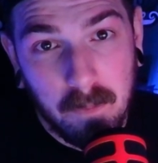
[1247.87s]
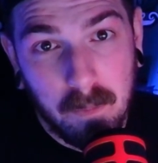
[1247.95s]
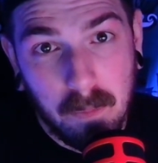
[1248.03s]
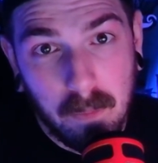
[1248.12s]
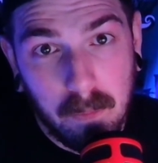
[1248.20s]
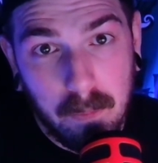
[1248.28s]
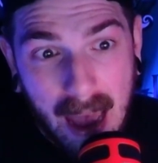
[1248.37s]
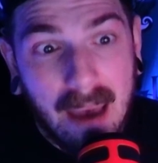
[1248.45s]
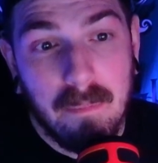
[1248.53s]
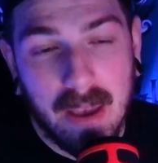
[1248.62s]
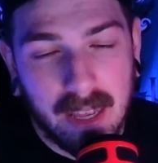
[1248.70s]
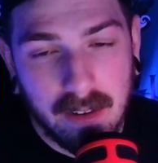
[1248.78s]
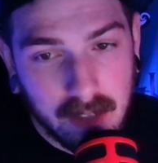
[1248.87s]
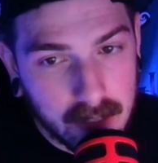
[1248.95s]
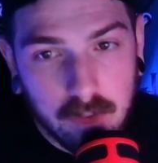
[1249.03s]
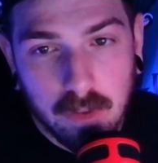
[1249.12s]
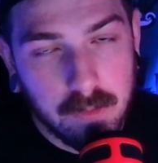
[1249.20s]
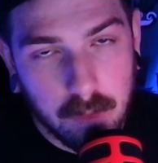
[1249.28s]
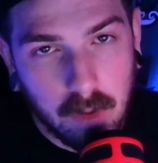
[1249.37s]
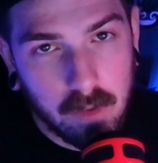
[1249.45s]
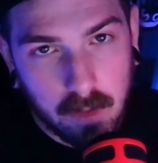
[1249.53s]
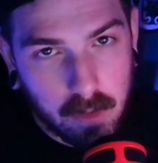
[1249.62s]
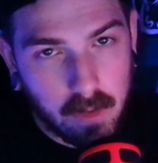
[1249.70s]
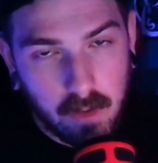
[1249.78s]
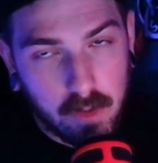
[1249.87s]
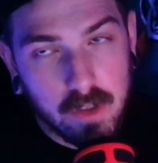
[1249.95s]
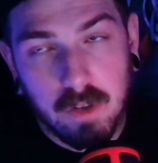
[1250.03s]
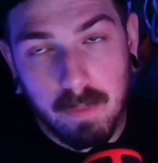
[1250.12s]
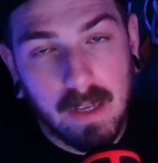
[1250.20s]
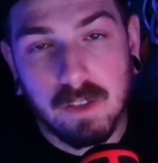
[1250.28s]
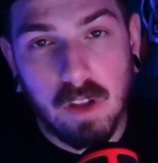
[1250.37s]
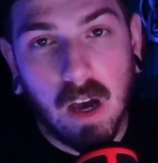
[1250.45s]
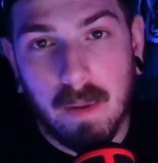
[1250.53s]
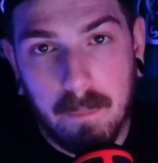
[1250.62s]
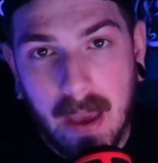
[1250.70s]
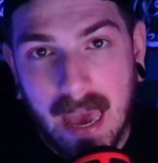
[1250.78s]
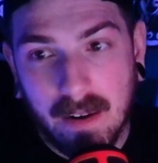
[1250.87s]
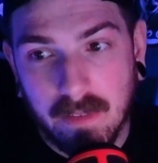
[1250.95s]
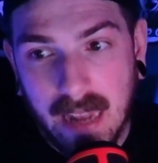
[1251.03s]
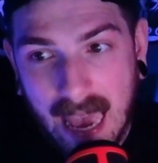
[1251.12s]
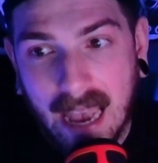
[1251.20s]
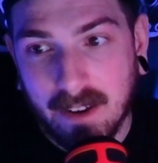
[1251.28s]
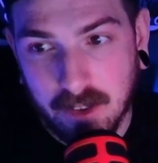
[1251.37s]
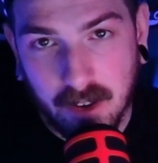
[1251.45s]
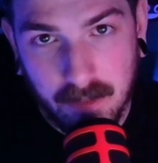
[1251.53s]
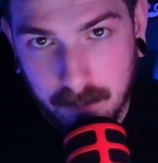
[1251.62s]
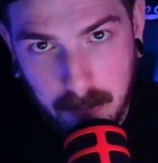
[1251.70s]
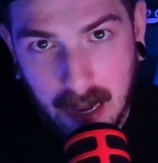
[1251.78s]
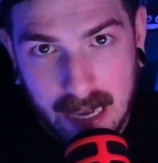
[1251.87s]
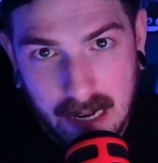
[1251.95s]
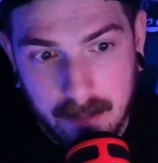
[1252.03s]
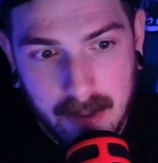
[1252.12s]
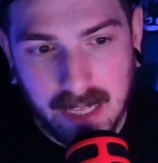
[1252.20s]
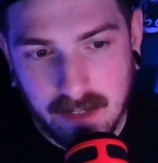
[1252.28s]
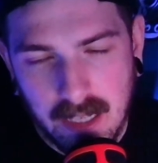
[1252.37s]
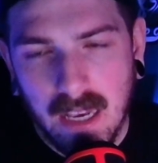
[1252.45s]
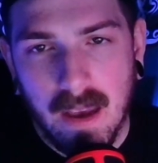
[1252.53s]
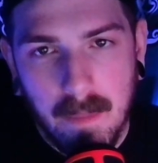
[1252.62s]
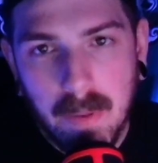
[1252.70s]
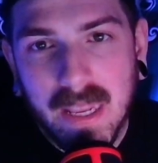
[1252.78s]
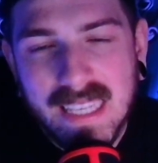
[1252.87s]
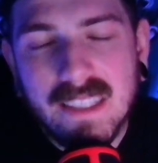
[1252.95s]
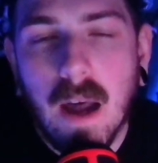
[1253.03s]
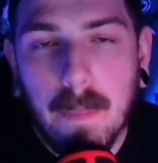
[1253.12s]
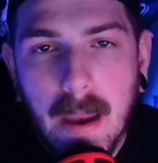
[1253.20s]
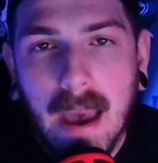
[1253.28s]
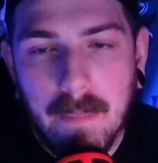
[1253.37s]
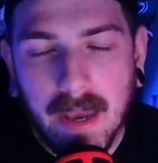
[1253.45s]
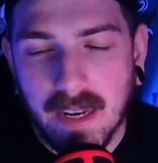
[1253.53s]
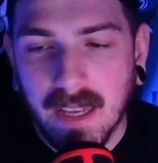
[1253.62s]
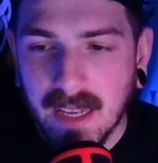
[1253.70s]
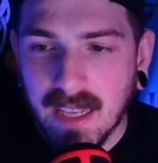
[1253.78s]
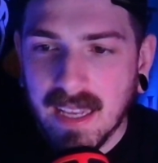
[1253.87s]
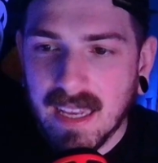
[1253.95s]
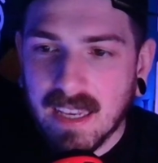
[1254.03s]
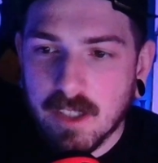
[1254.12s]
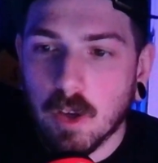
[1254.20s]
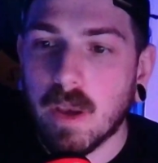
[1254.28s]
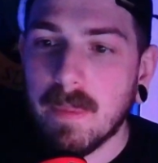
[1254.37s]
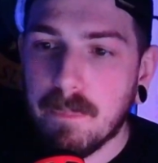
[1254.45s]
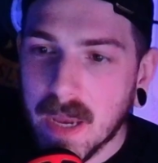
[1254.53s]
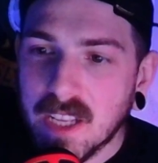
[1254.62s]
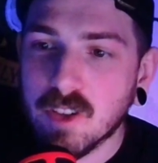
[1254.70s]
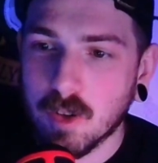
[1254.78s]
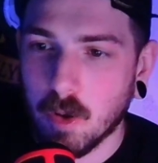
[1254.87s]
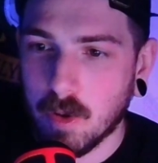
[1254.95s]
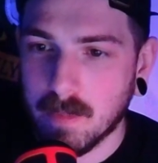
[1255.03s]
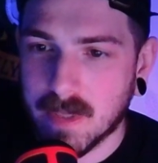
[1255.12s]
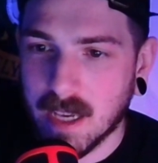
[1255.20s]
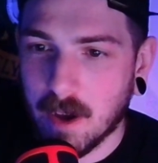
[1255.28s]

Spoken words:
Batman, because Christian Bale's not a bad actor by any means, but he's not Batman. So he pigeonholed himself.